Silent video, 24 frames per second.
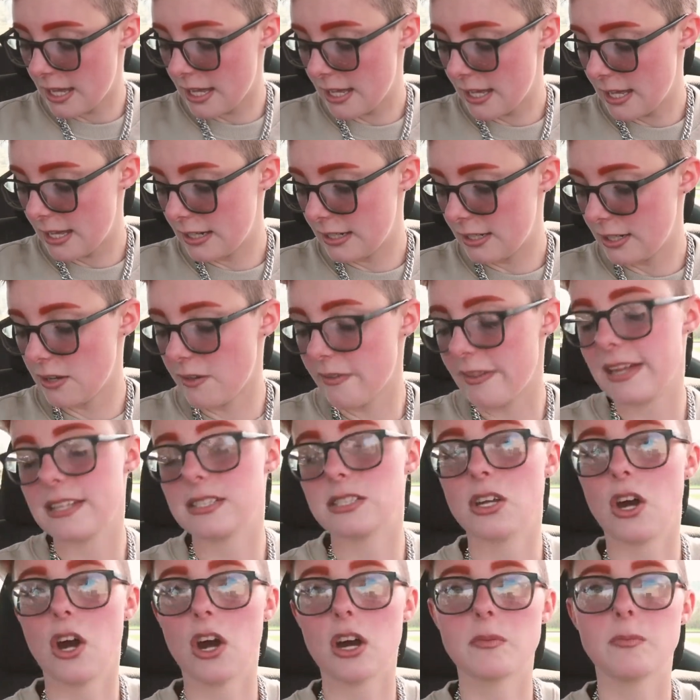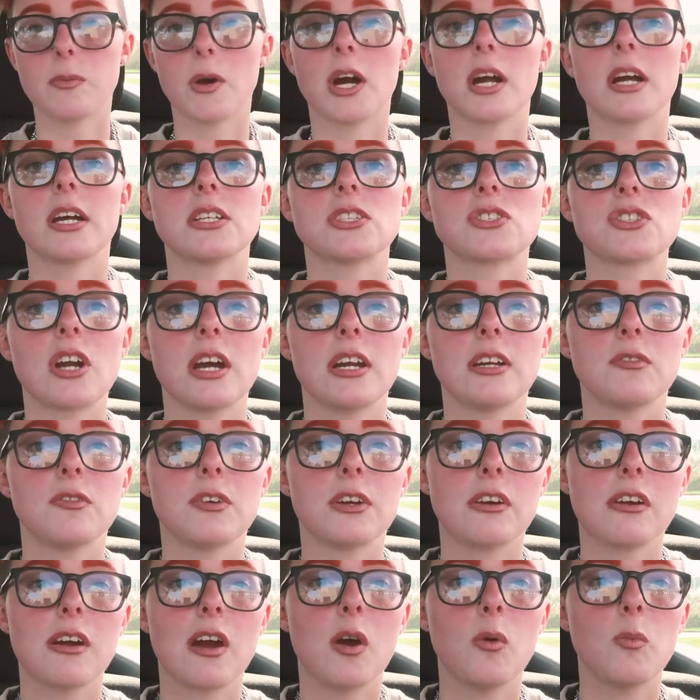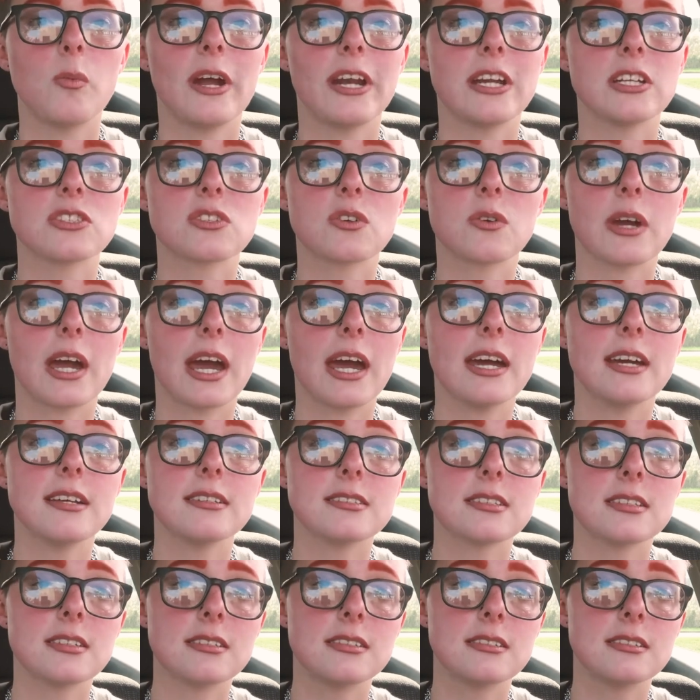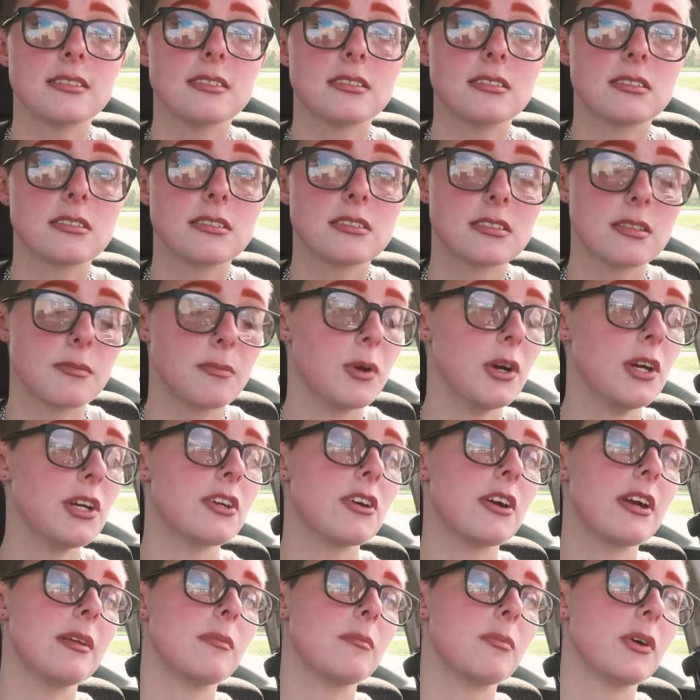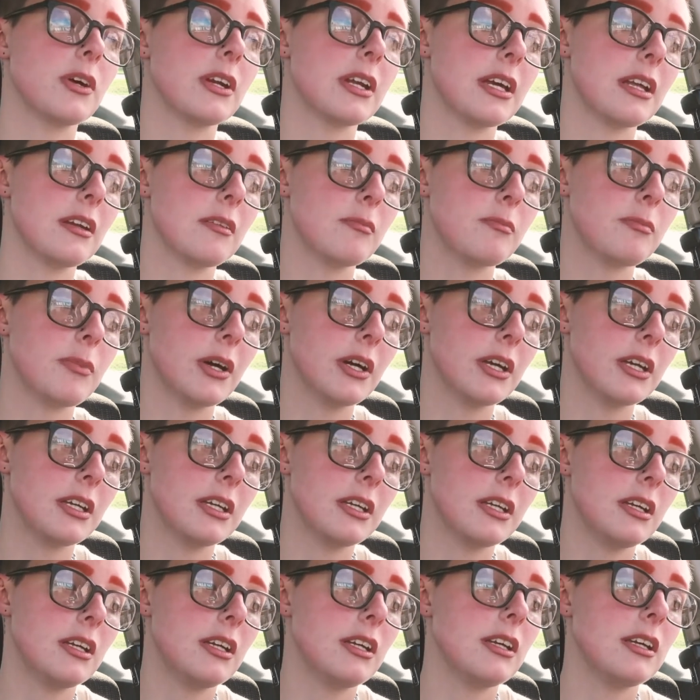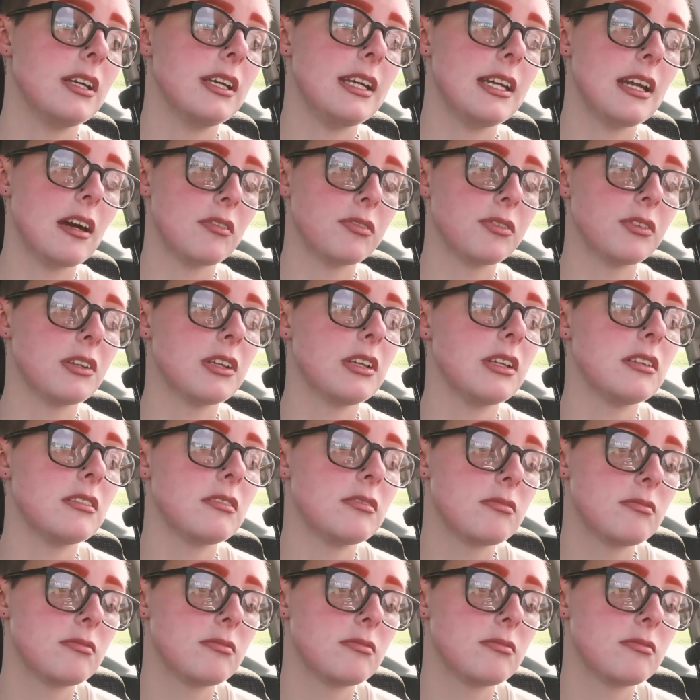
And, you know, that's the hard part, is trying to figure out when it's okay to put your input in. But he definitely,